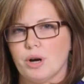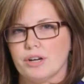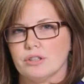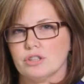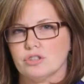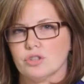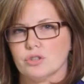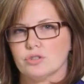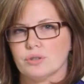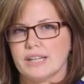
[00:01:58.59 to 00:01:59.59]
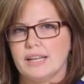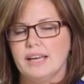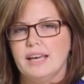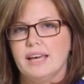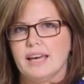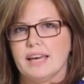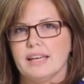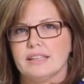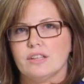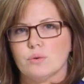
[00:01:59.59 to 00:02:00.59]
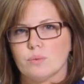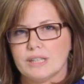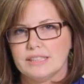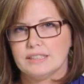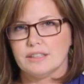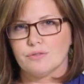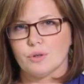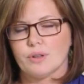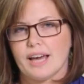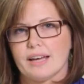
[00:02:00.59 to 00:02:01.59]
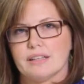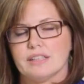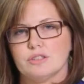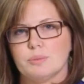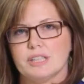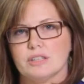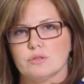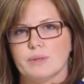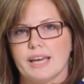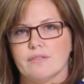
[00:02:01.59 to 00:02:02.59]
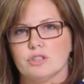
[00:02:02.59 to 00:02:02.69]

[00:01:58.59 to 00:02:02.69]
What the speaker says: prior to surgery. And the reason for that is because we have